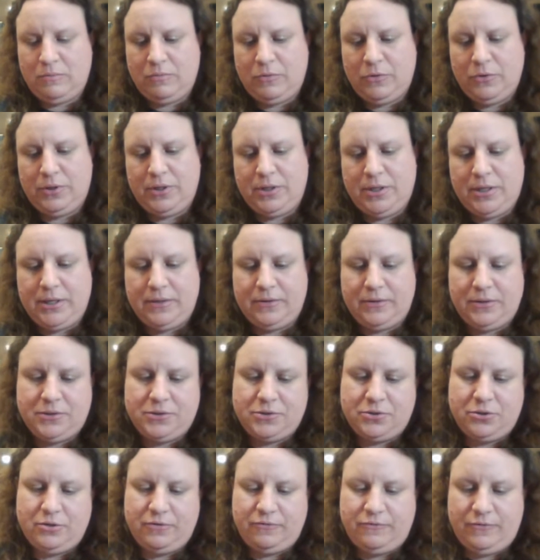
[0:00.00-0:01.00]
I'm looking at
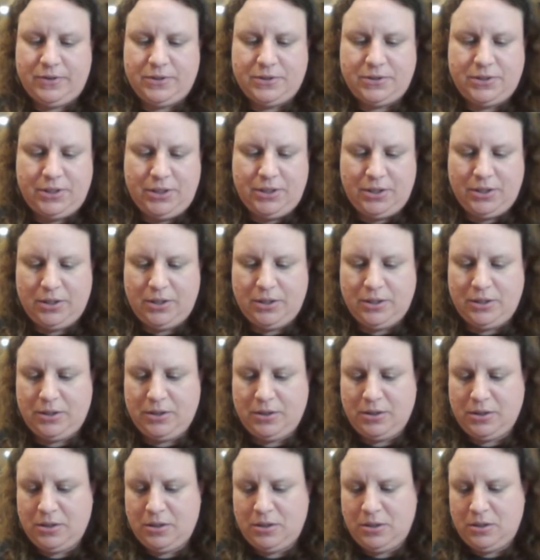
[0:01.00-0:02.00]
the surface
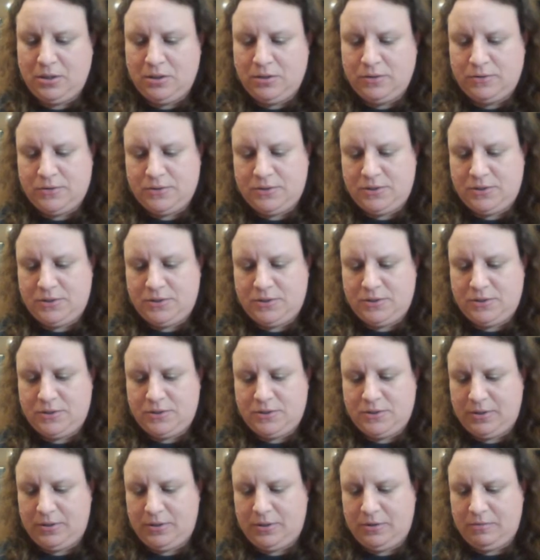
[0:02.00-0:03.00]
here. See
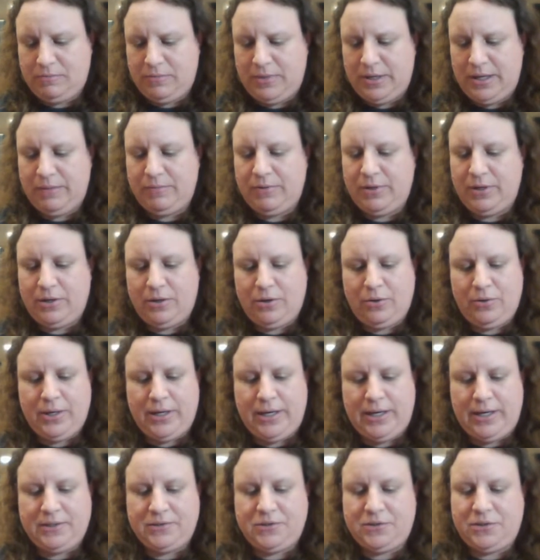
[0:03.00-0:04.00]
if
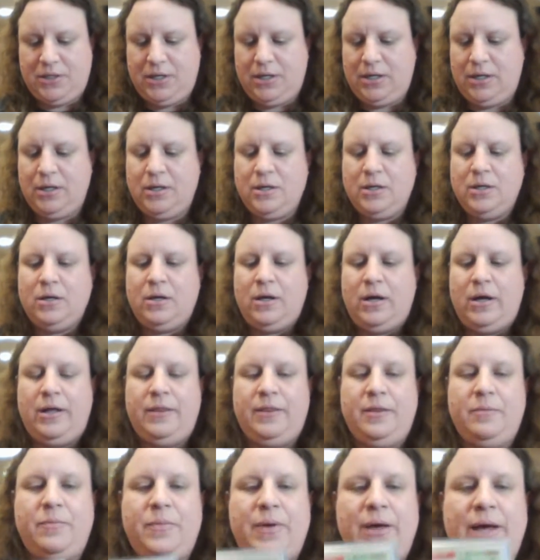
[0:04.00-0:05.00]
maybe, okay, I see
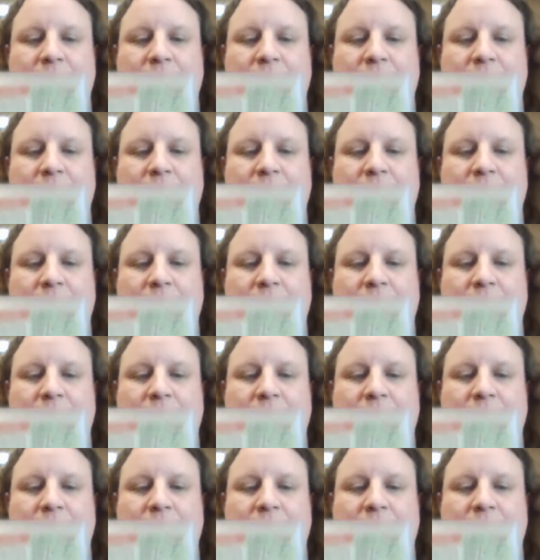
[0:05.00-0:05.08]
on